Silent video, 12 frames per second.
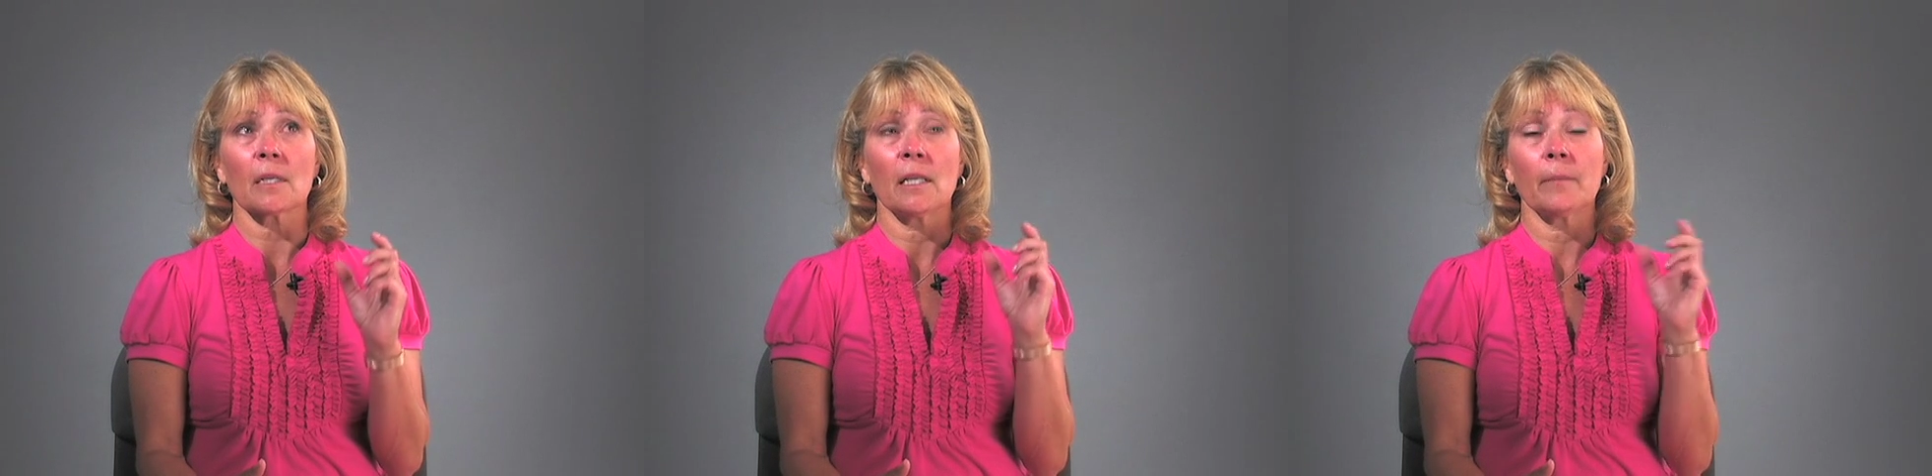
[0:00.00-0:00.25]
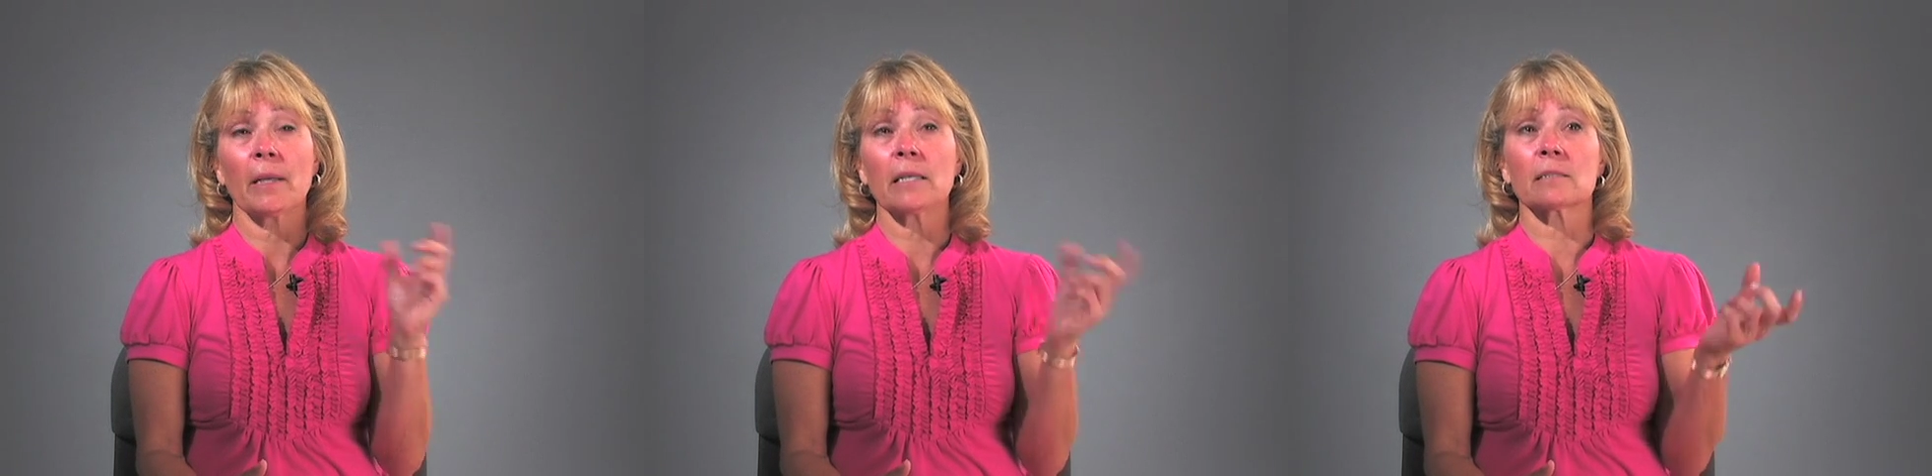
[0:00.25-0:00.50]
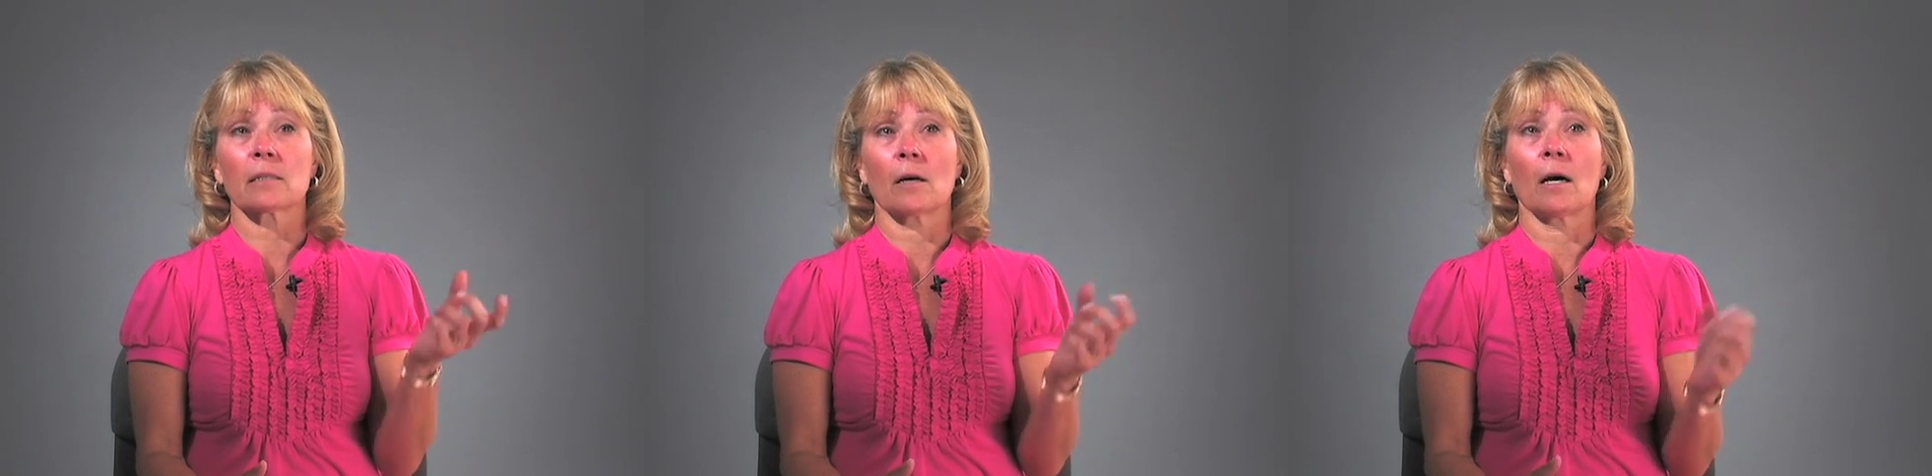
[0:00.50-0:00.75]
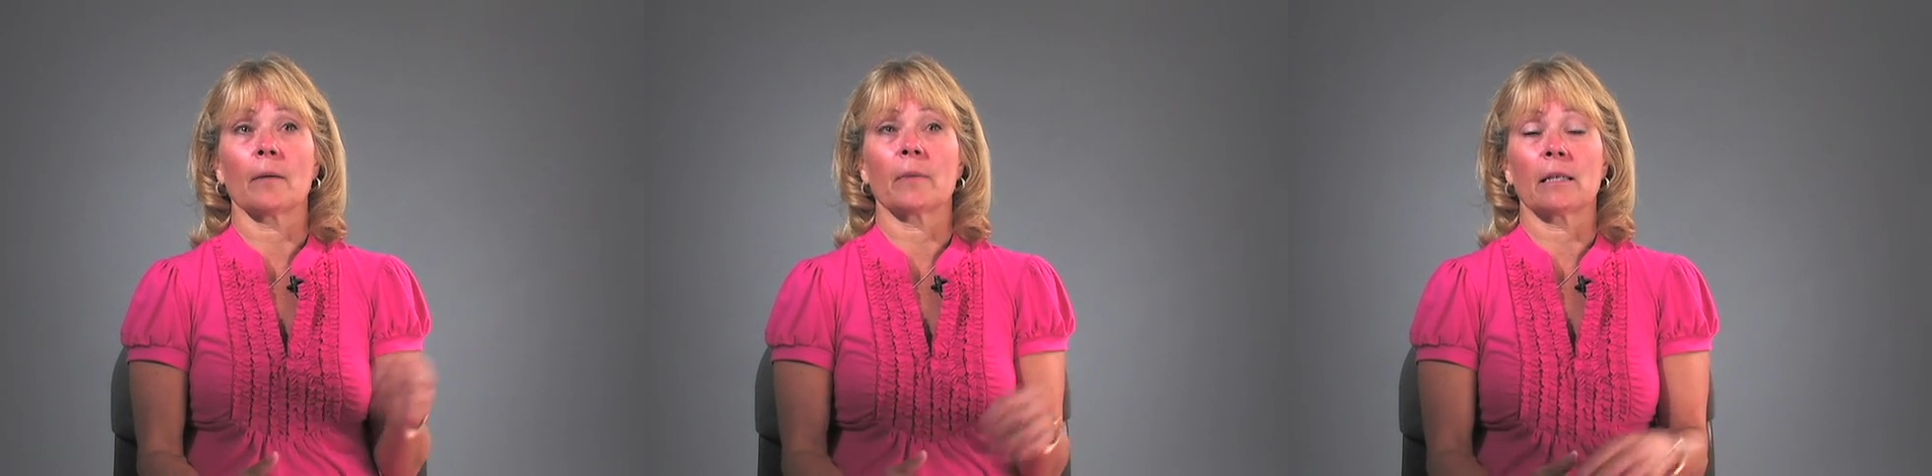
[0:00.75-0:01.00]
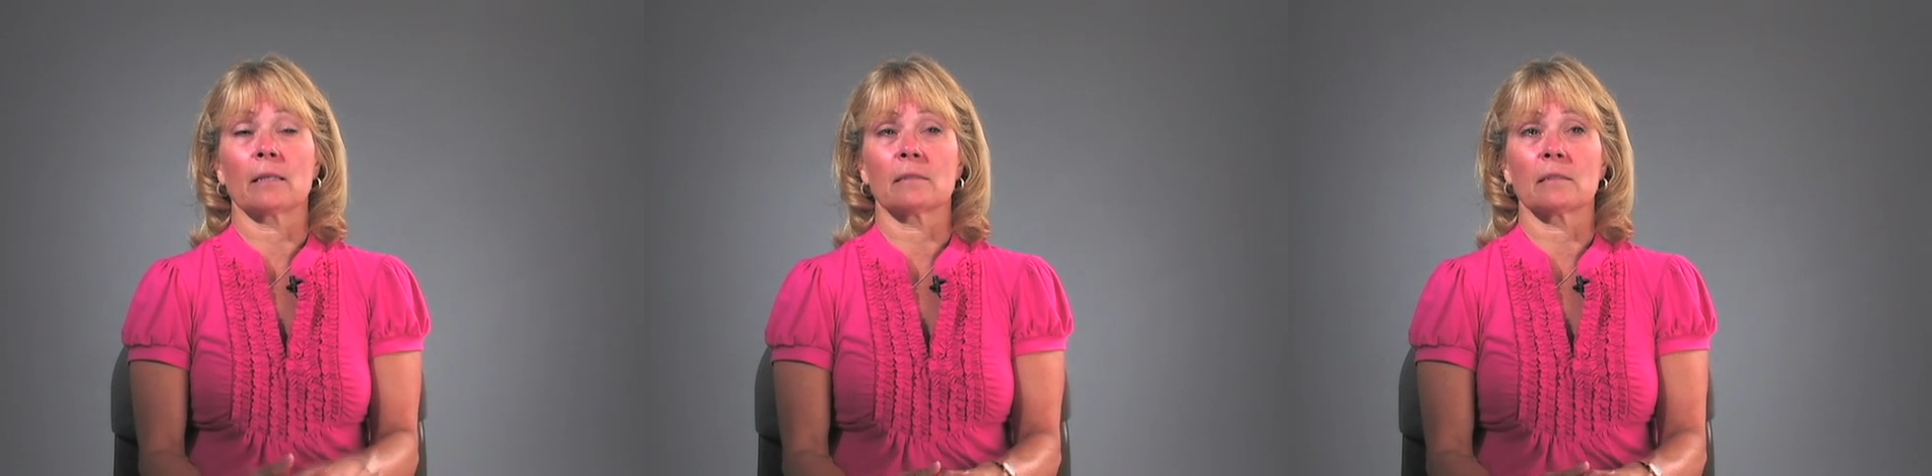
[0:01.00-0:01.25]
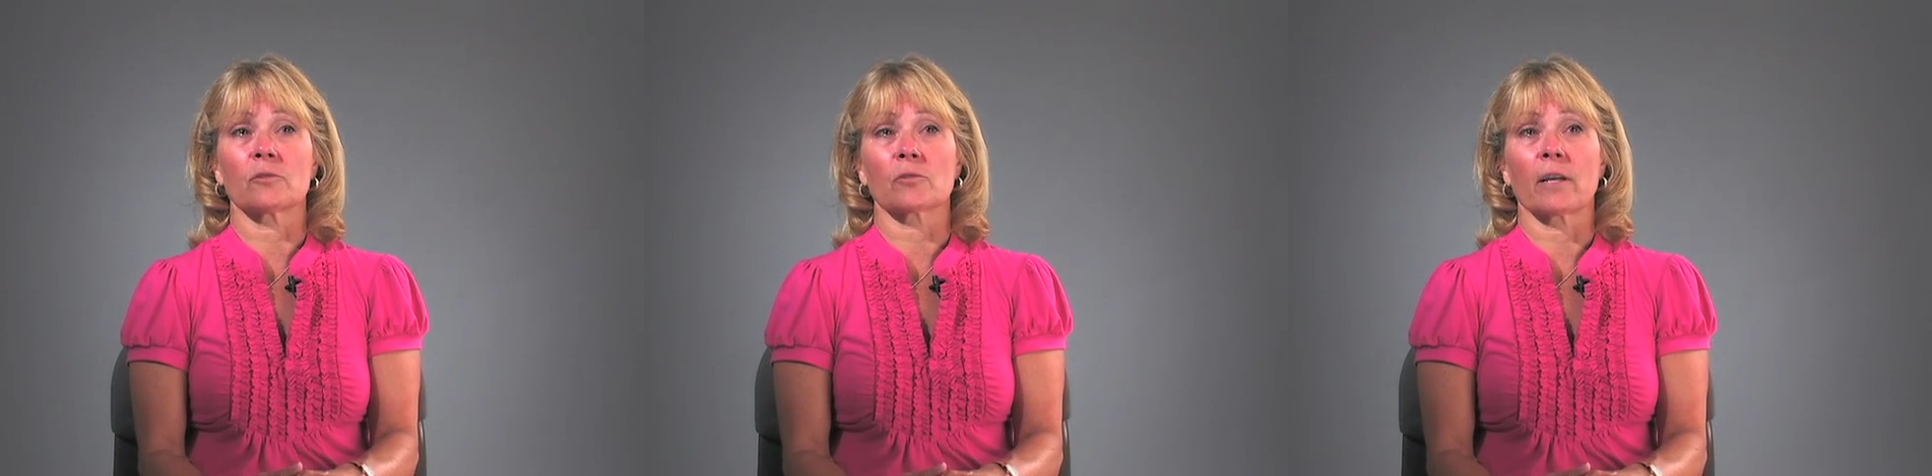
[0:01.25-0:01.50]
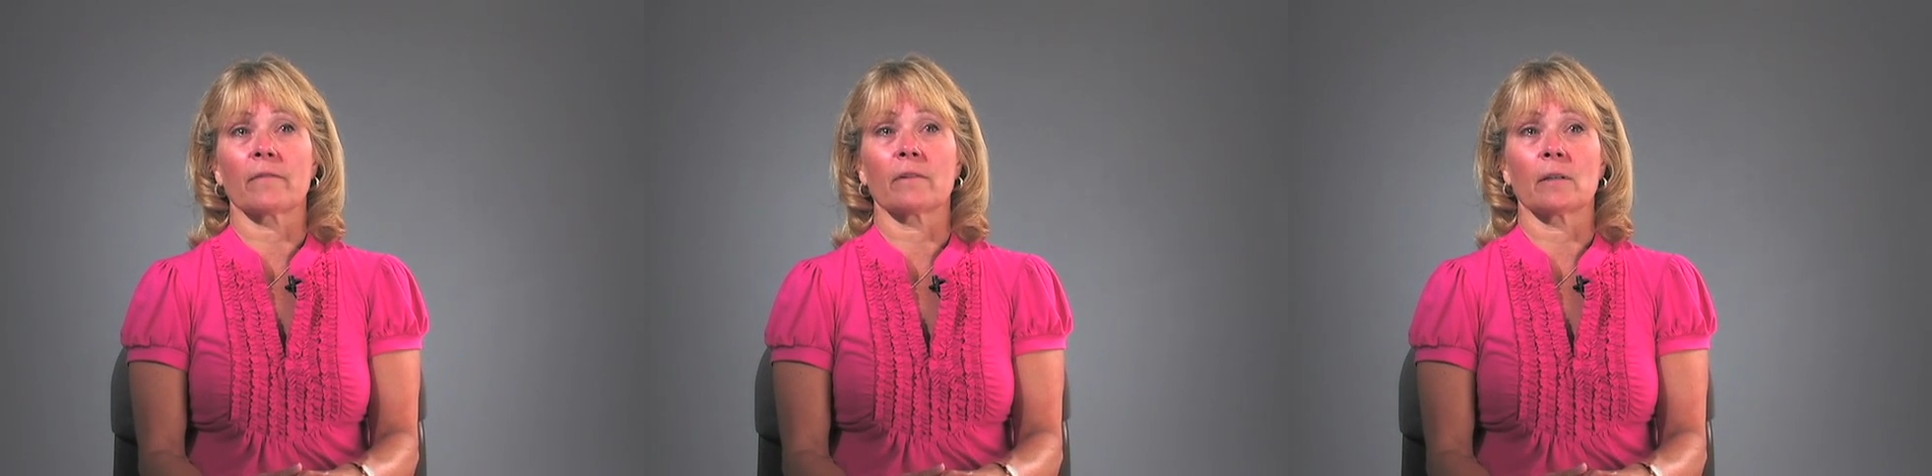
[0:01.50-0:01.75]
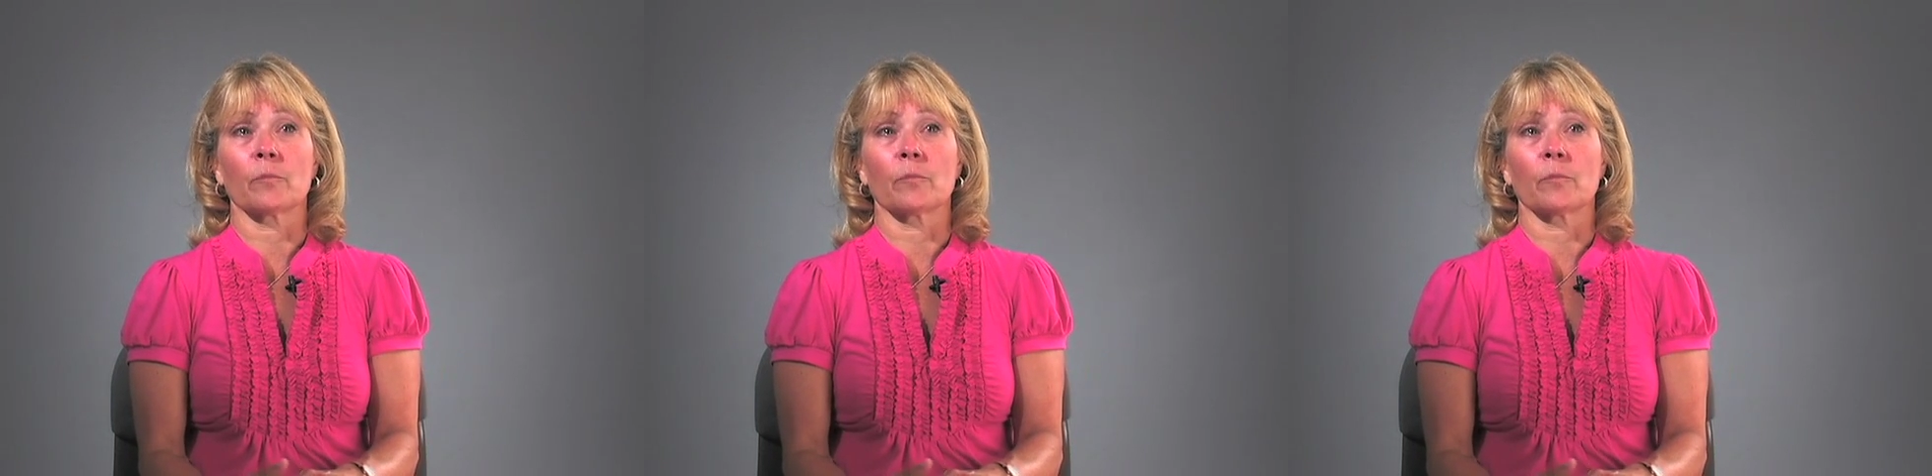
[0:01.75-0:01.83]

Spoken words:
he makes a comment as he's driving